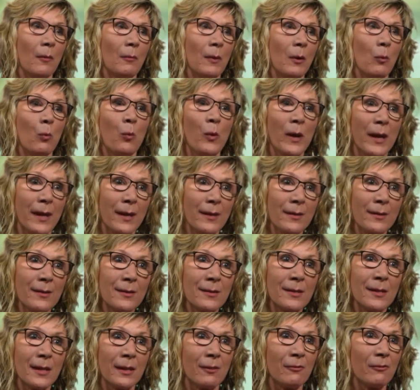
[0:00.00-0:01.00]

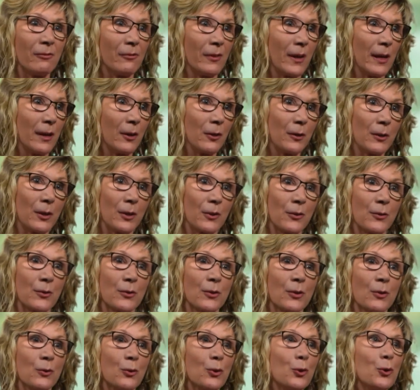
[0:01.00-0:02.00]
wins and
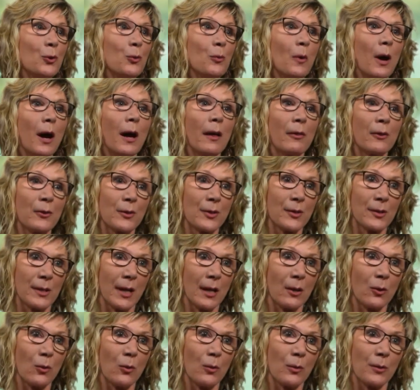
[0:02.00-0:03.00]
failures to other
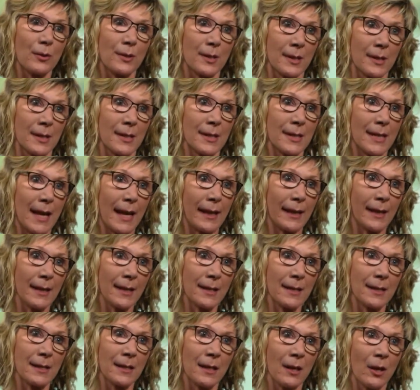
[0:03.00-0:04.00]
stakeholders and
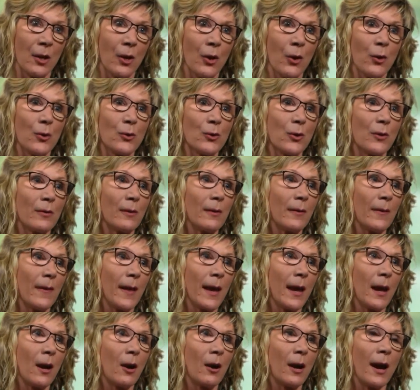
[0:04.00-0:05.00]
settings so that
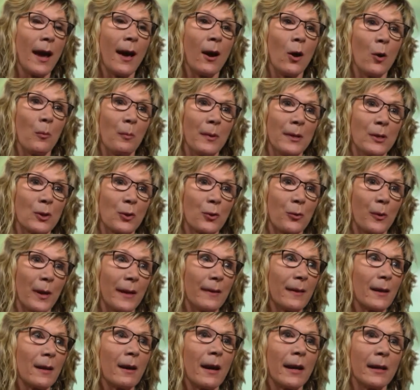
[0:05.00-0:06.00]
they are helping to
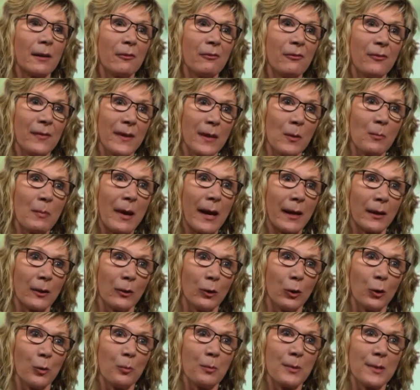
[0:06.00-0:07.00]
create the kind of feedback
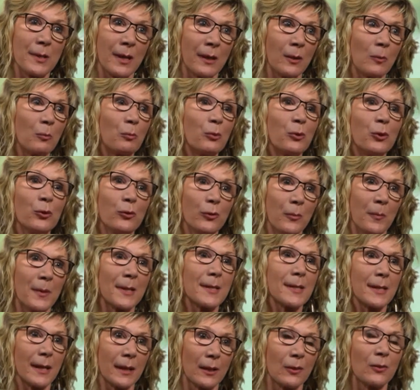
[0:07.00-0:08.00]
loops and improvement
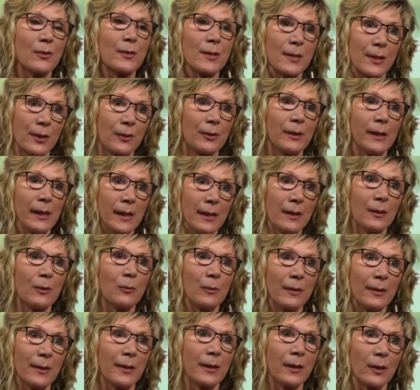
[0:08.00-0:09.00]
cycles that are needed
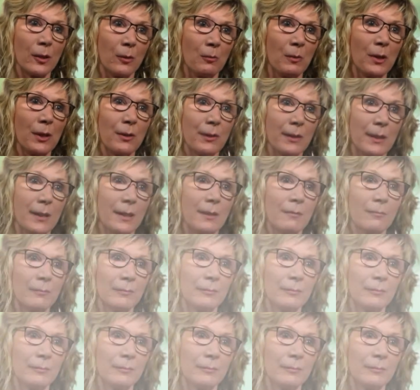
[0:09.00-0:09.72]
within a community.